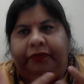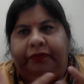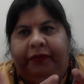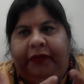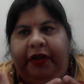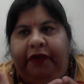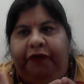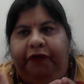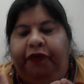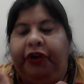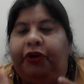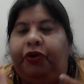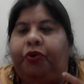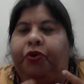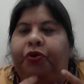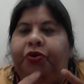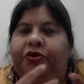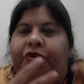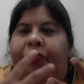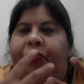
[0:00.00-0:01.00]
if it
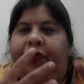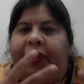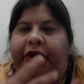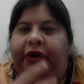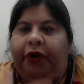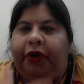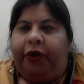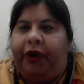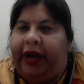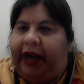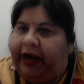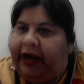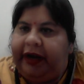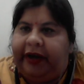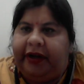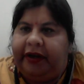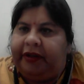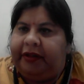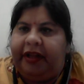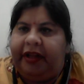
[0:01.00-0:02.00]
goes over your
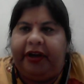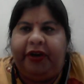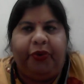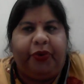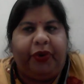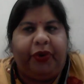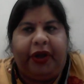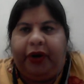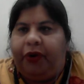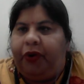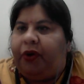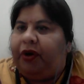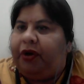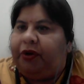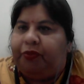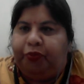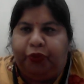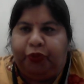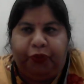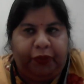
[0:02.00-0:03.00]
head, then you
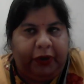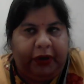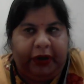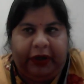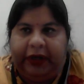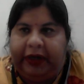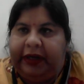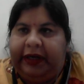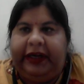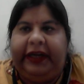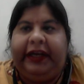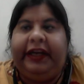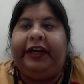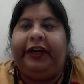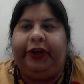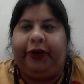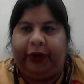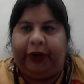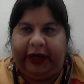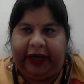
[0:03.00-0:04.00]
cannot
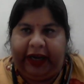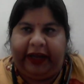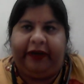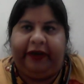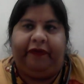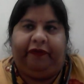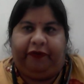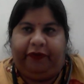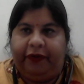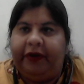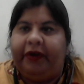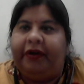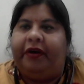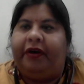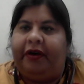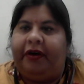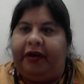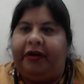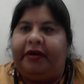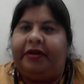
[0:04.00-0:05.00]
lead your life
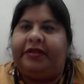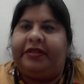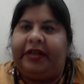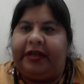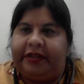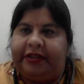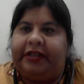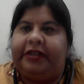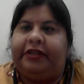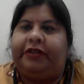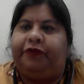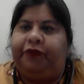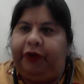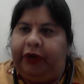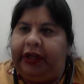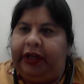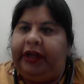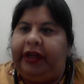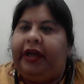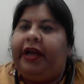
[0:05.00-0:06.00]

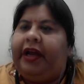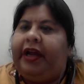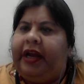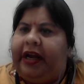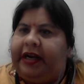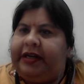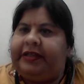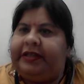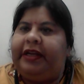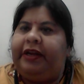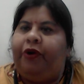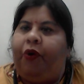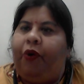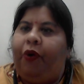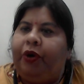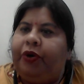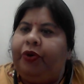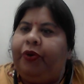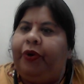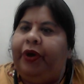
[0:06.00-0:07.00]
successfully. It's an
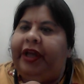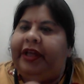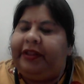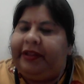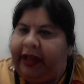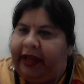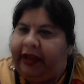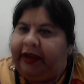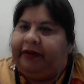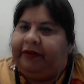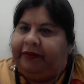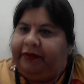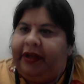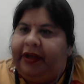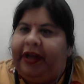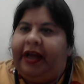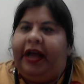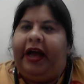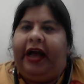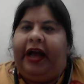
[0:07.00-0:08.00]
ongoing thing,
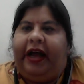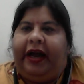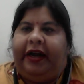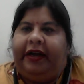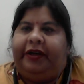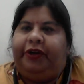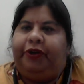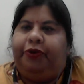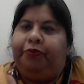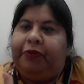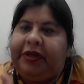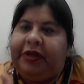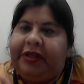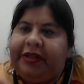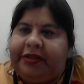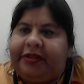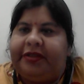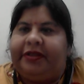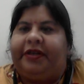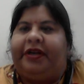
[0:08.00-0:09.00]
and you
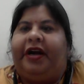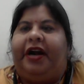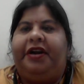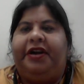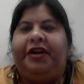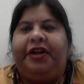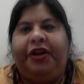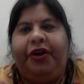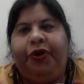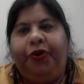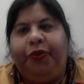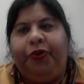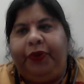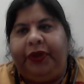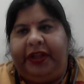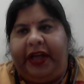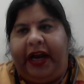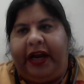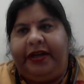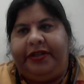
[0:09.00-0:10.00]
must continue
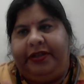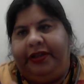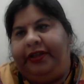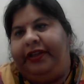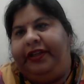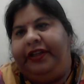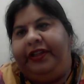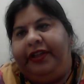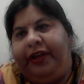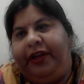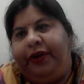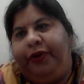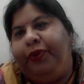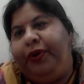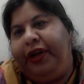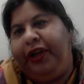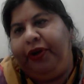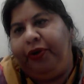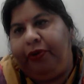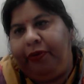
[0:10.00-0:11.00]
with that journey, then
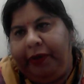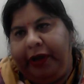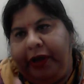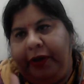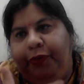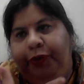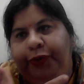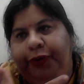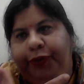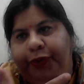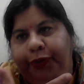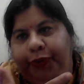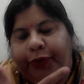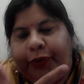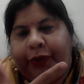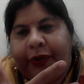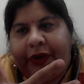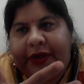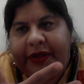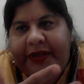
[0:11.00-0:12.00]
only you'll be able
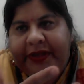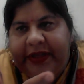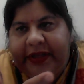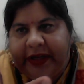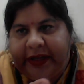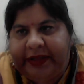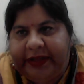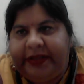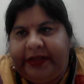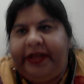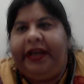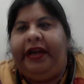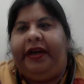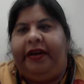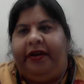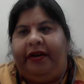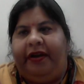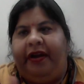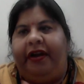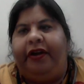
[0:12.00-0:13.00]
to
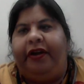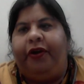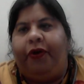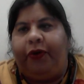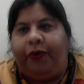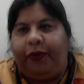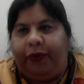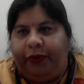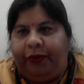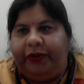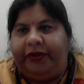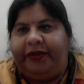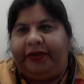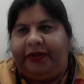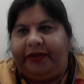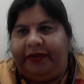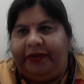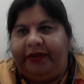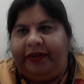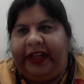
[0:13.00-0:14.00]
succeed in your
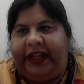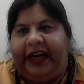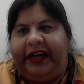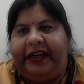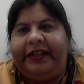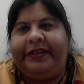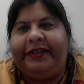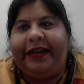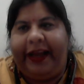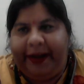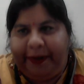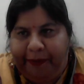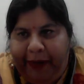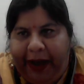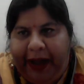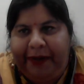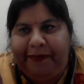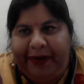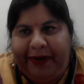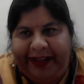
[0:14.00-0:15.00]
goals. That is like
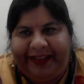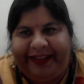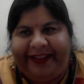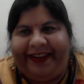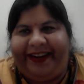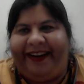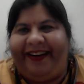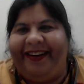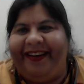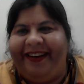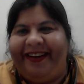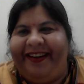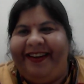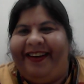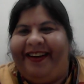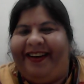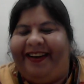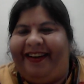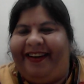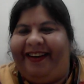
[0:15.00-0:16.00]
my mantra
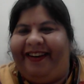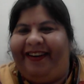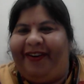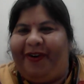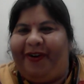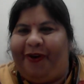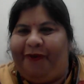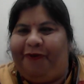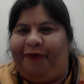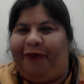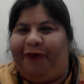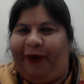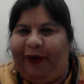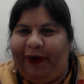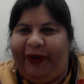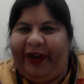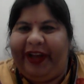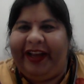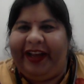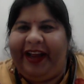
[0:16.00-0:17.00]
of
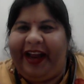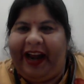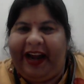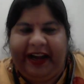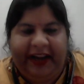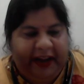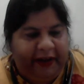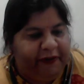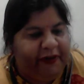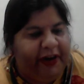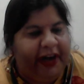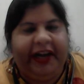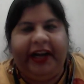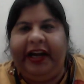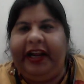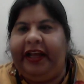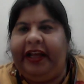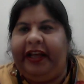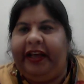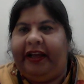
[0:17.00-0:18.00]
following. And
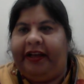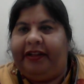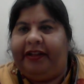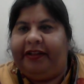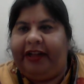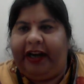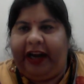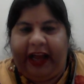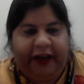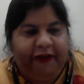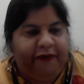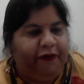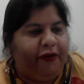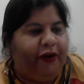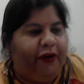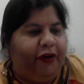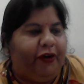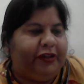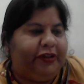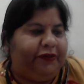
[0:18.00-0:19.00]
definitely the life
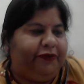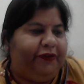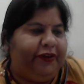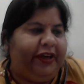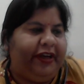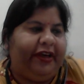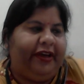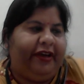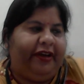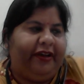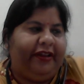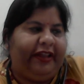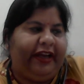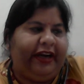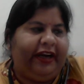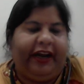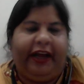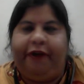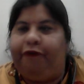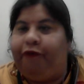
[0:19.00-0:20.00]
philosophy
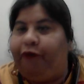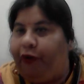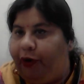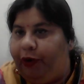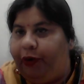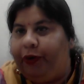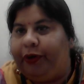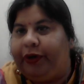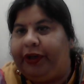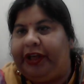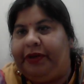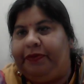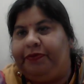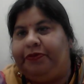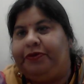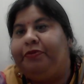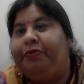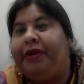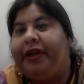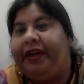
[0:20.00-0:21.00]
that I follow
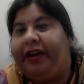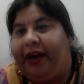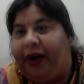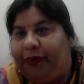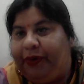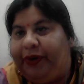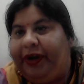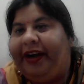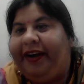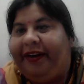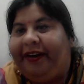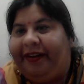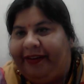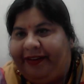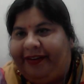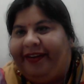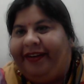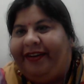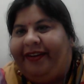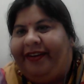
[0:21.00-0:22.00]
keeps me grounded.
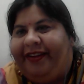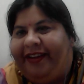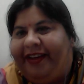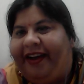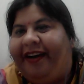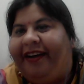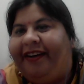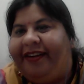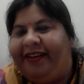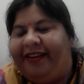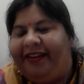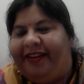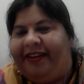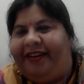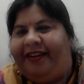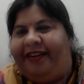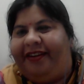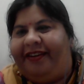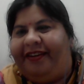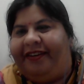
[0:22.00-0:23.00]
Yeah.
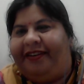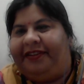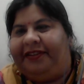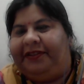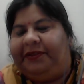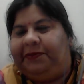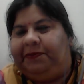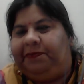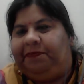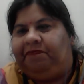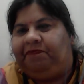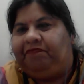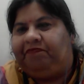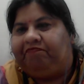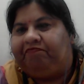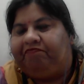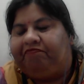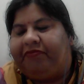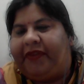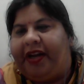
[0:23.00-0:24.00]
um,
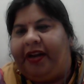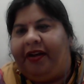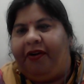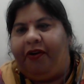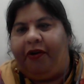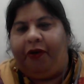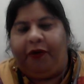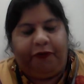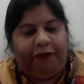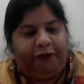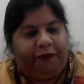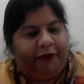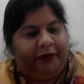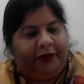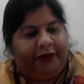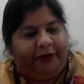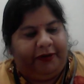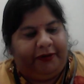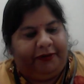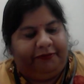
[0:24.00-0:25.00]
of
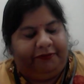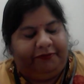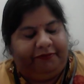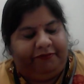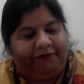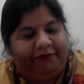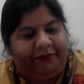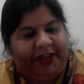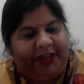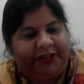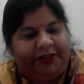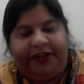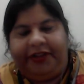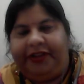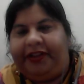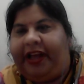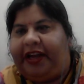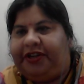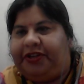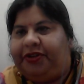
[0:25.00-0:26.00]

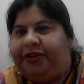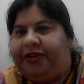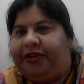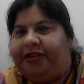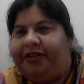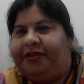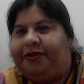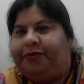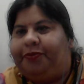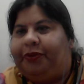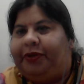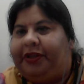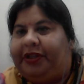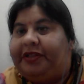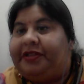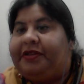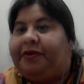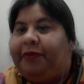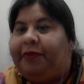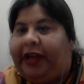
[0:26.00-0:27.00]
Nishan Daishan's
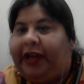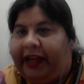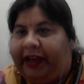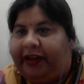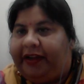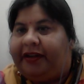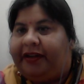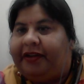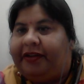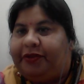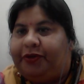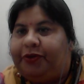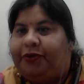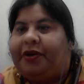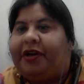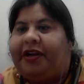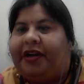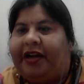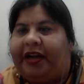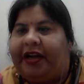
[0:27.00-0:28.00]
Buddhism, like
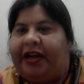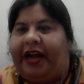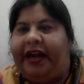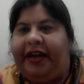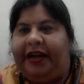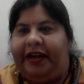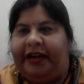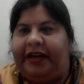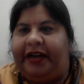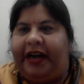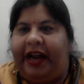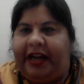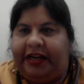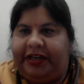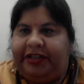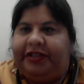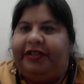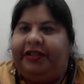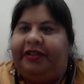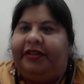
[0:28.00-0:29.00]
Soka Gakkai
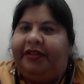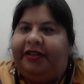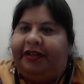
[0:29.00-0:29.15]
International.